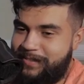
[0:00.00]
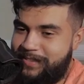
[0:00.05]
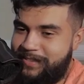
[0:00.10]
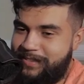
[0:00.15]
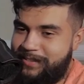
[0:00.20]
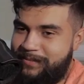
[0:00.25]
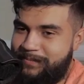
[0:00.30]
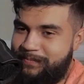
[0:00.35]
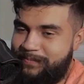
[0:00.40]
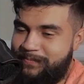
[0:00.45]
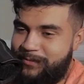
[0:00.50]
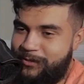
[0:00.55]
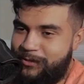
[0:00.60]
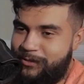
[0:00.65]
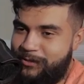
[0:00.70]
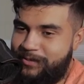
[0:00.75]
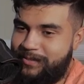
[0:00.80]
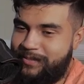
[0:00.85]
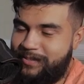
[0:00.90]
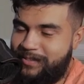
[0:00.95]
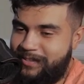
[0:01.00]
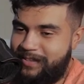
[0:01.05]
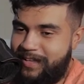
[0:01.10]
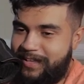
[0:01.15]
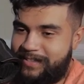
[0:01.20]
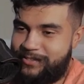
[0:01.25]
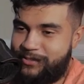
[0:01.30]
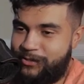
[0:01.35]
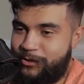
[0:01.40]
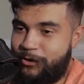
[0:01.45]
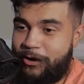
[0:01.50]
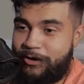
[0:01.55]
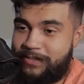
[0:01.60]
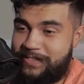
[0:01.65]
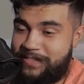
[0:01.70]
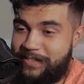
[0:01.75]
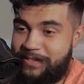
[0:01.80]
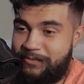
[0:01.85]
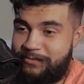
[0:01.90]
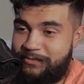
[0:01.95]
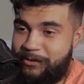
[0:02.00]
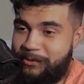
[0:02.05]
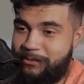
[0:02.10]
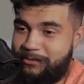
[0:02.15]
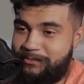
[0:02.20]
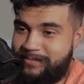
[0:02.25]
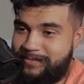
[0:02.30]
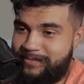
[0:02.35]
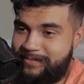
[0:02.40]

right there. That's you're our CFO.